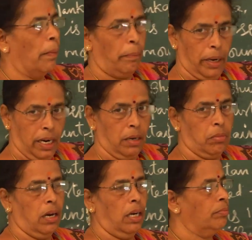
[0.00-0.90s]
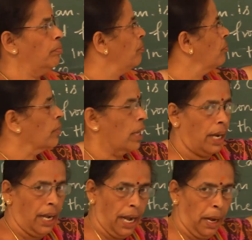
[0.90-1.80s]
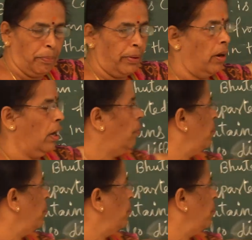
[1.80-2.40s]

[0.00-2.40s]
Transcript: Myanmar, Nepal,